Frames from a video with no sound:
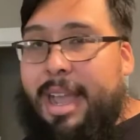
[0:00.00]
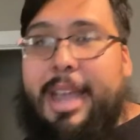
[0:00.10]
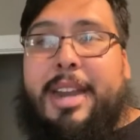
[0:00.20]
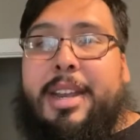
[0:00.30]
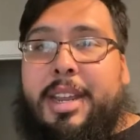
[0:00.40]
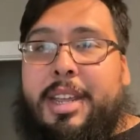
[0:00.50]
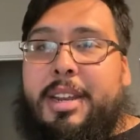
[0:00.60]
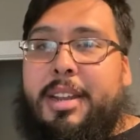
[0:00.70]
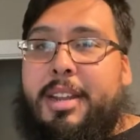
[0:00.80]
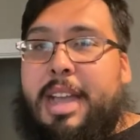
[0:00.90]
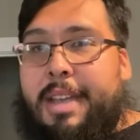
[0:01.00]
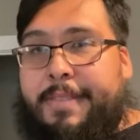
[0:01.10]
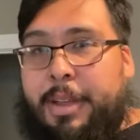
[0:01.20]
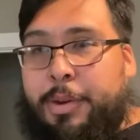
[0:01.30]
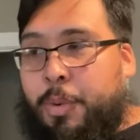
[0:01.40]
had a need, I
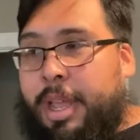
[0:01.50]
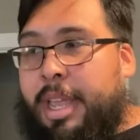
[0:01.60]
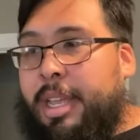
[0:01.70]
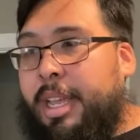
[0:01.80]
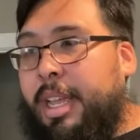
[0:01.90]
found a way,